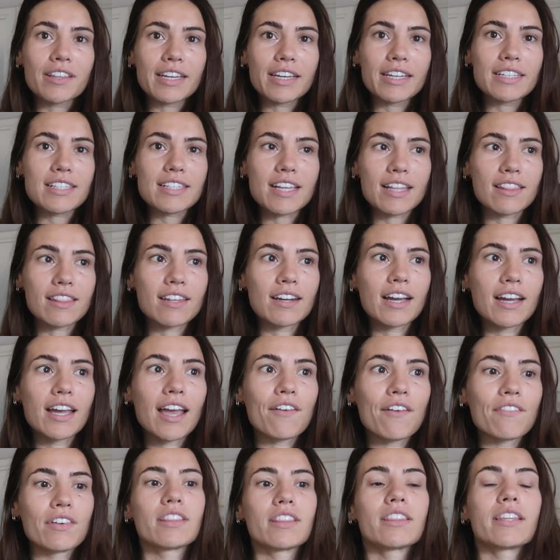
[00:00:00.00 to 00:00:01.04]
Seth and I
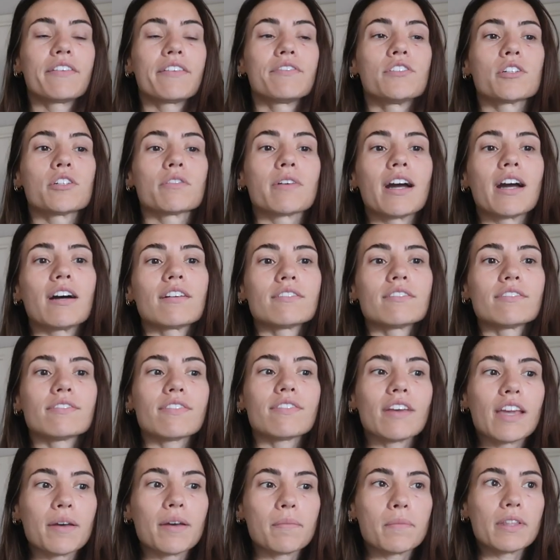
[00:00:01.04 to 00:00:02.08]
haven't lived around
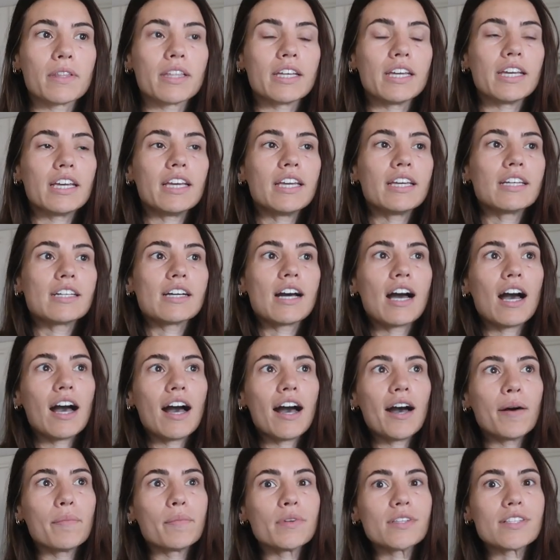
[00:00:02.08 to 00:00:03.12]
family
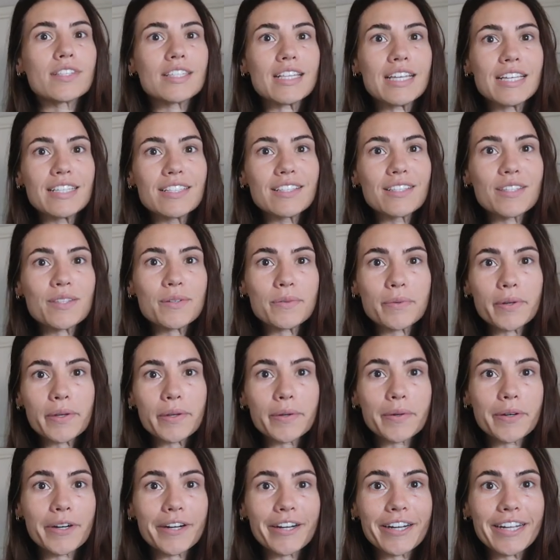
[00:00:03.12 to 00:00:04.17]
since we
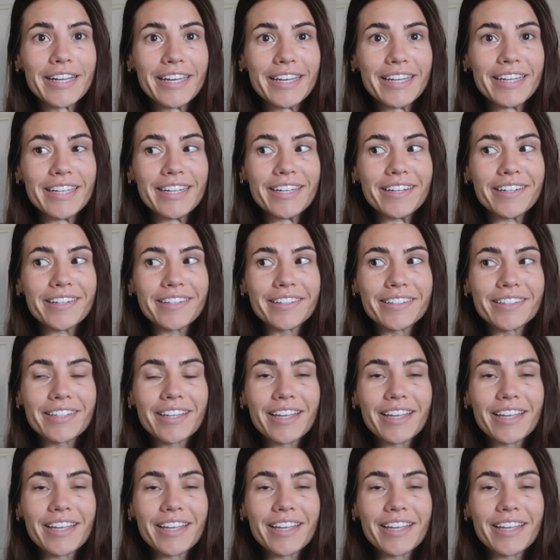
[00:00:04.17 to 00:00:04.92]
were in